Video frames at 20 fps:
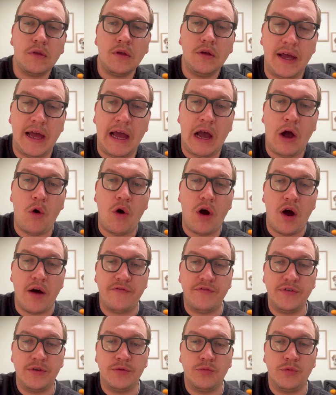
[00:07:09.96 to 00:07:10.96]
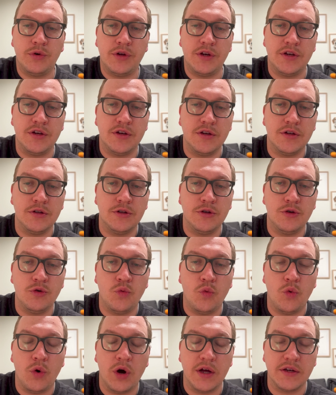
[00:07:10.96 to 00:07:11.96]
how often would you
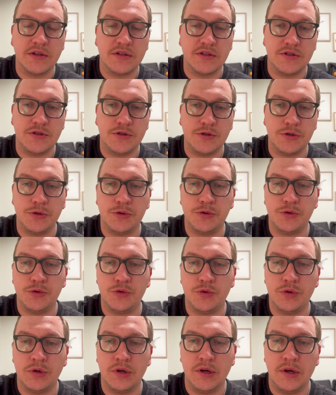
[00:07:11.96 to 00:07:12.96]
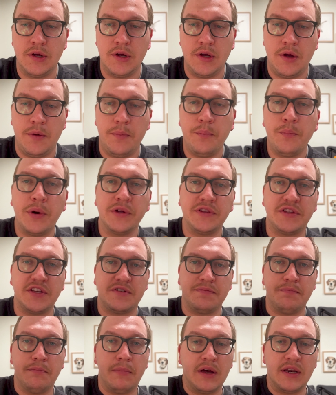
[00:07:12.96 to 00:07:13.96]
want to put
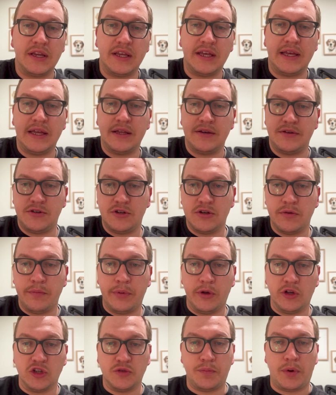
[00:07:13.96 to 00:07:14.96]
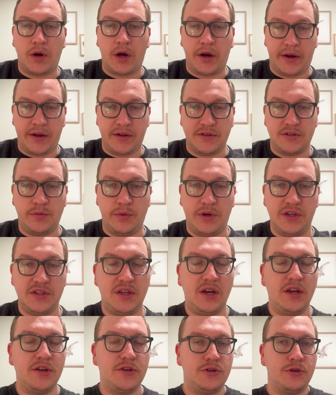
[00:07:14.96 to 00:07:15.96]
this money into your bill's pocket? So what it's
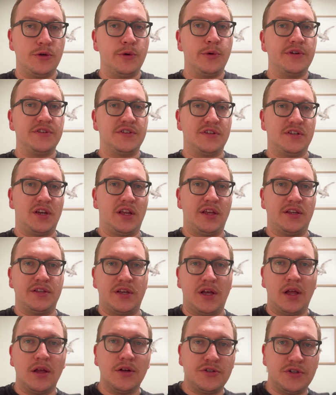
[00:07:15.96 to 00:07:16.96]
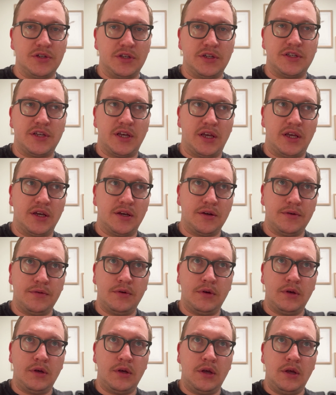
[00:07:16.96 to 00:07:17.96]
going to do is it's going to intelligently take
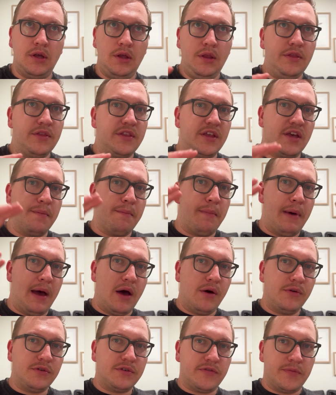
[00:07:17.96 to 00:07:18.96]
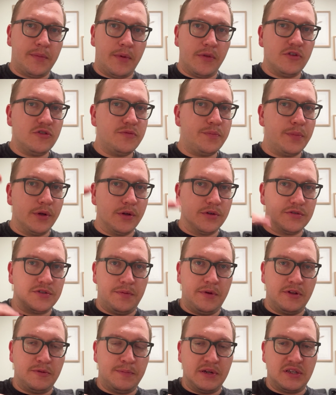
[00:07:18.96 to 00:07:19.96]
the amount from all those bills
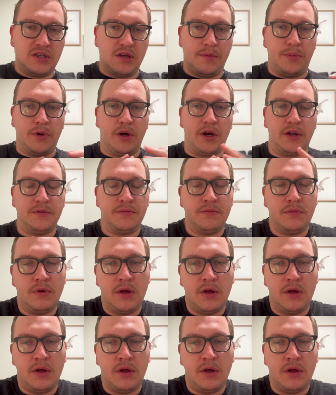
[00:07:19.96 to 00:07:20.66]
that it's picked up on